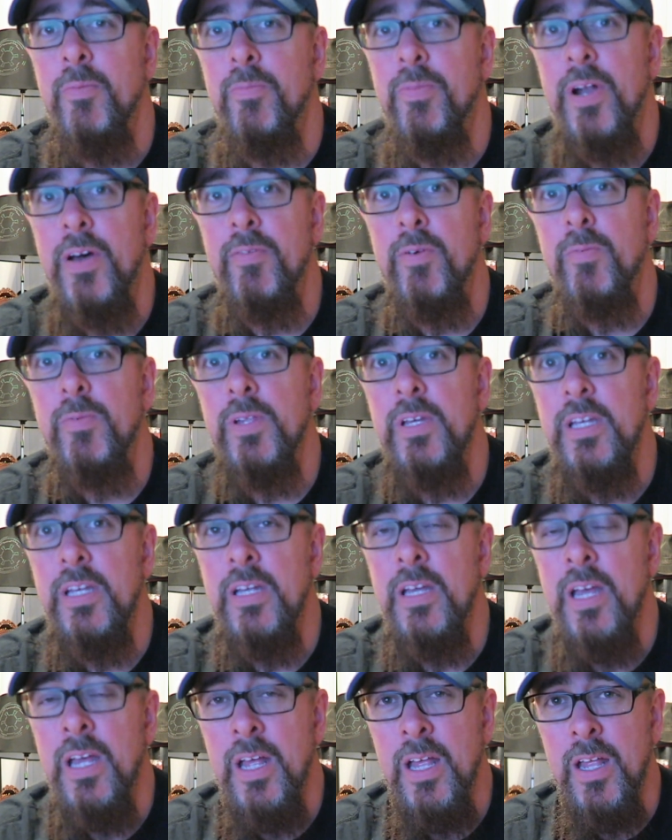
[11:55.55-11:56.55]

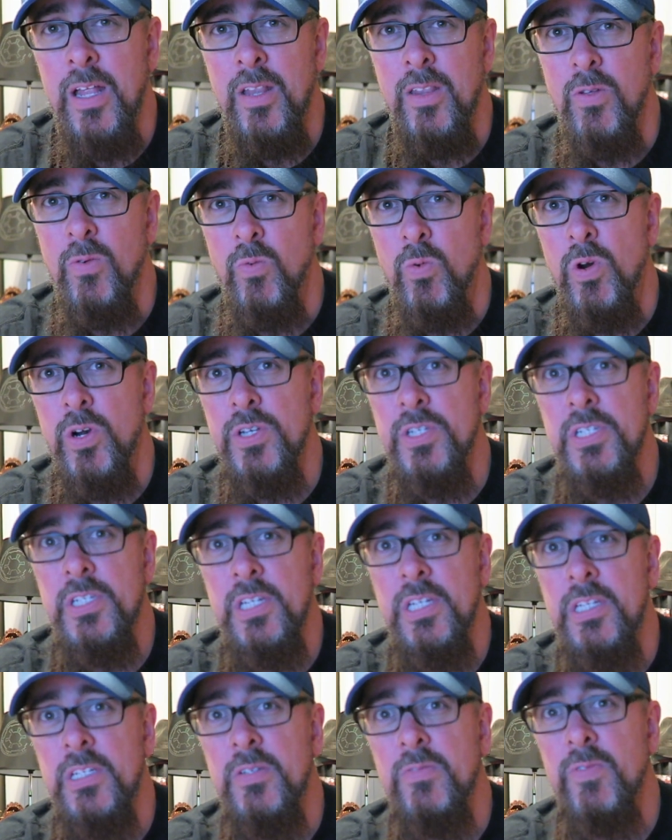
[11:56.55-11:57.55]
Probably the worst
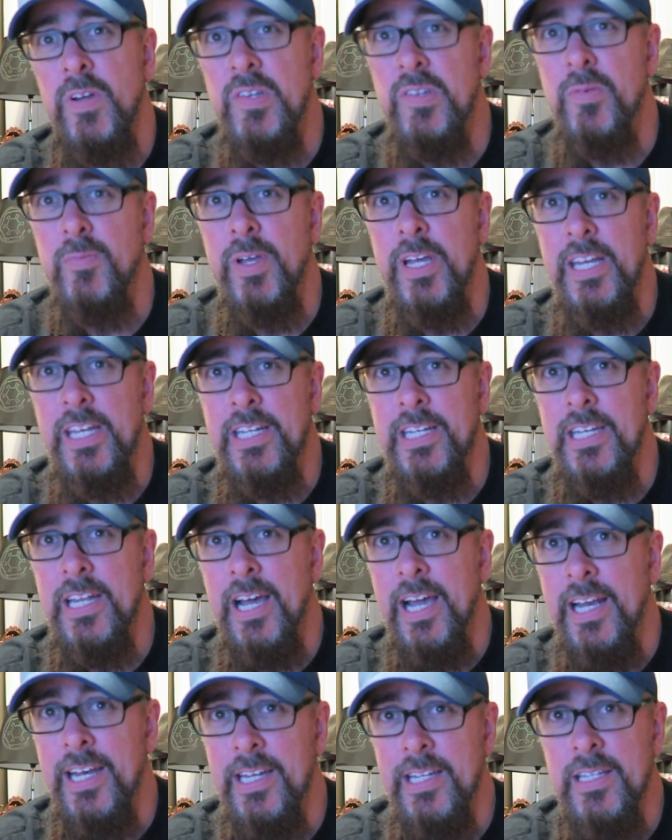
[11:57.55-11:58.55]
since WrestleMania
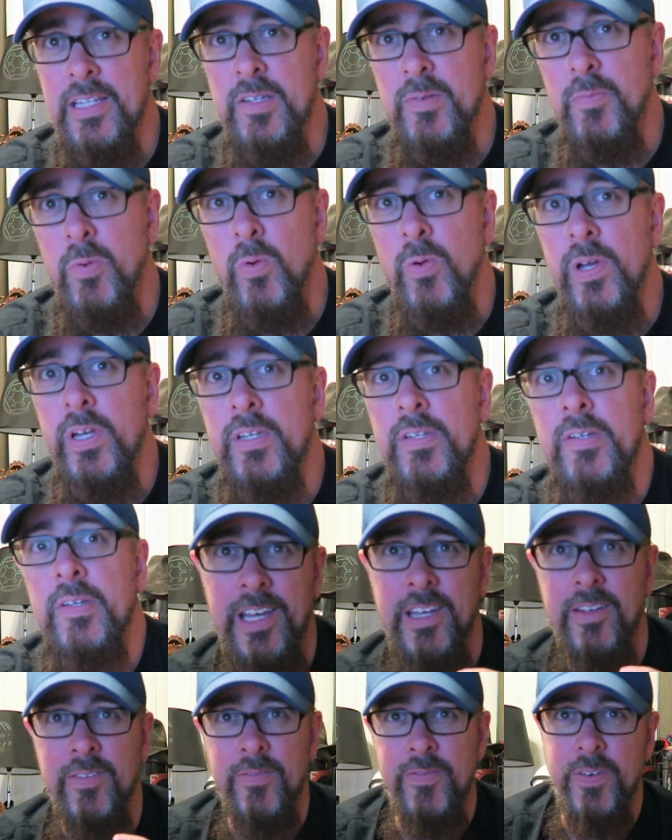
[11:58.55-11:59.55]
9 at this point.
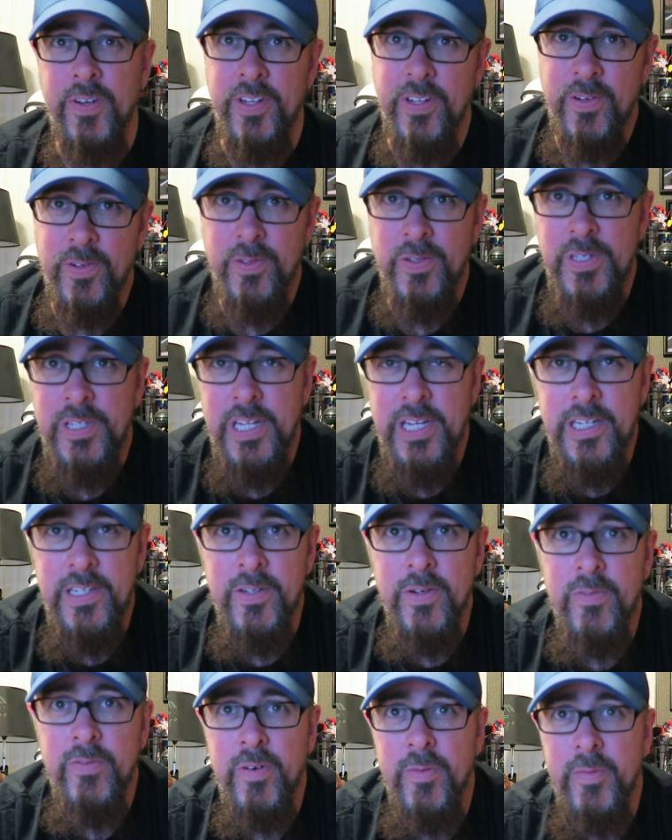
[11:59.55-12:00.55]
And for those that don't